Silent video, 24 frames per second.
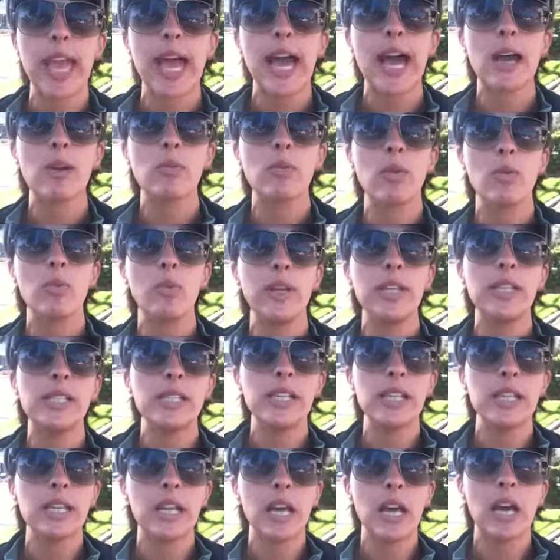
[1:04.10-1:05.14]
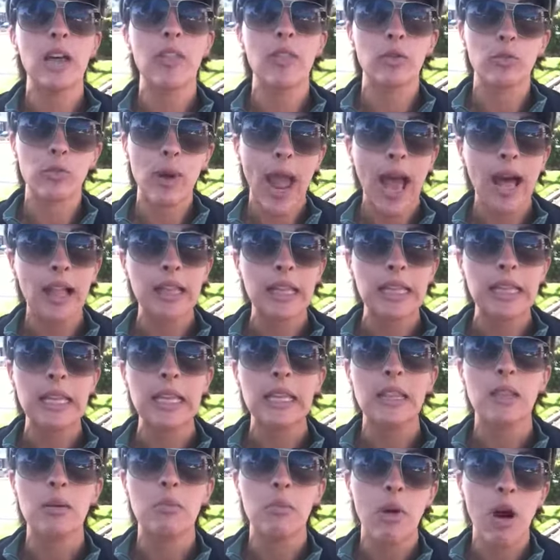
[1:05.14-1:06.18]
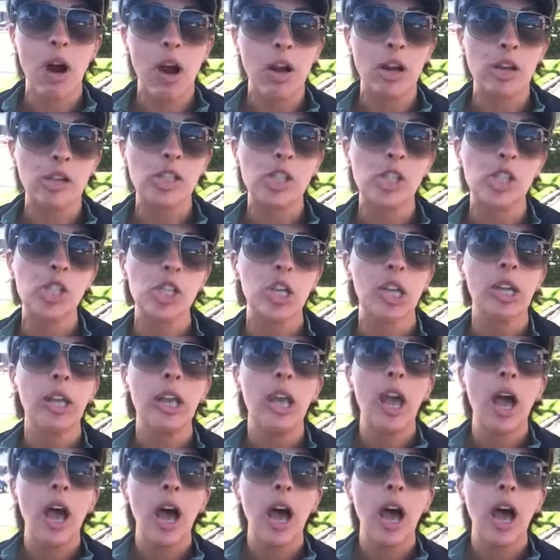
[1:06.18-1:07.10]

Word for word: that we had when we did uh, the rally, the march,